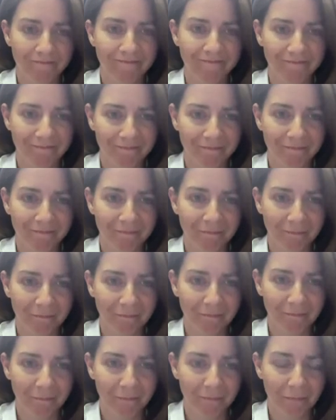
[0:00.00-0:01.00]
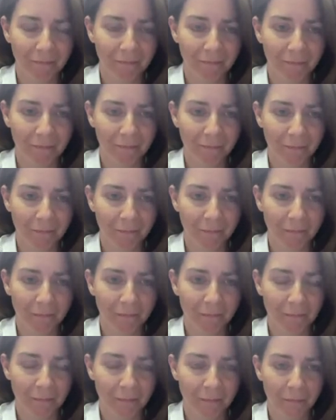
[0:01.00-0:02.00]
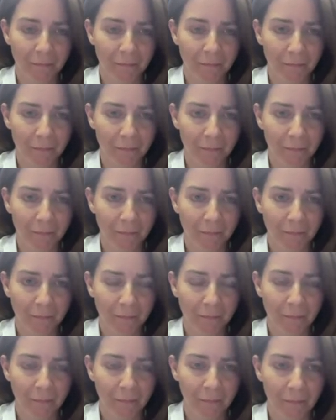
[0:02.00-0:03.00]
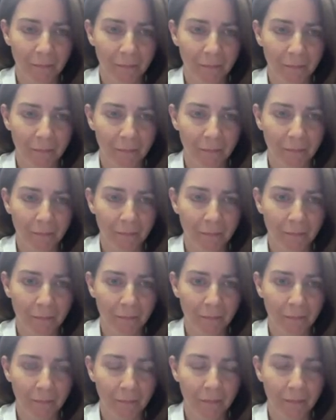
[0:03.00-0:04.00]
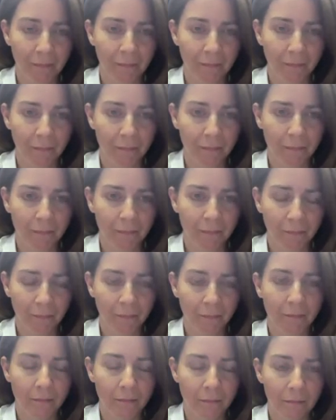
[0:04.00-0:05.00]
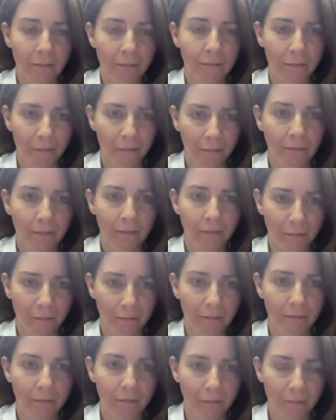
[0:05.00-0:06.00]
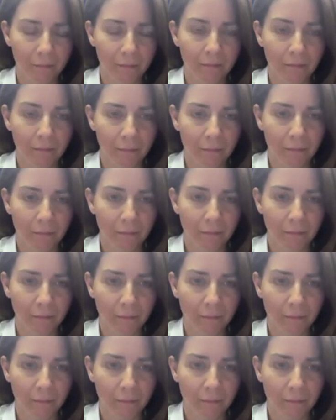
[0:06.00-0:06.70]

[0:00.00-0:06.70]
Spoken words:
[no speech]